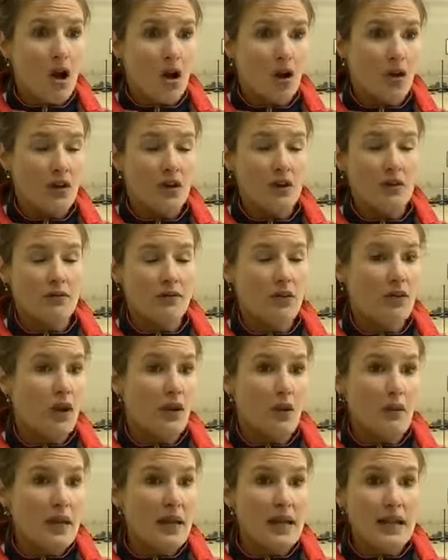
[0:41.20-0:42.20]
on you know a
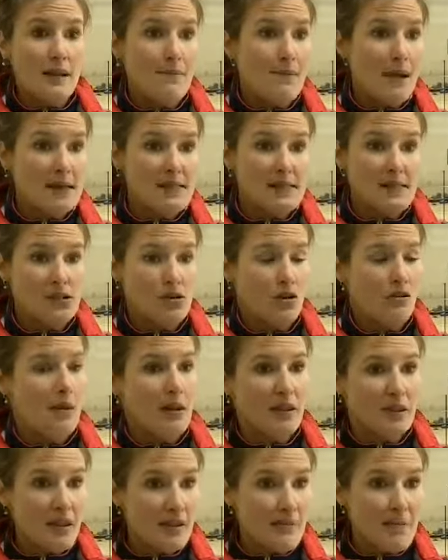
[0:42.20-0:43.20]
weekly basis or a
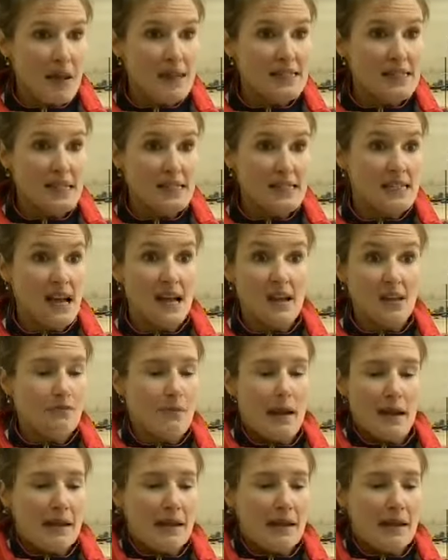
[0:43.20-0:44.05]
monthly basis at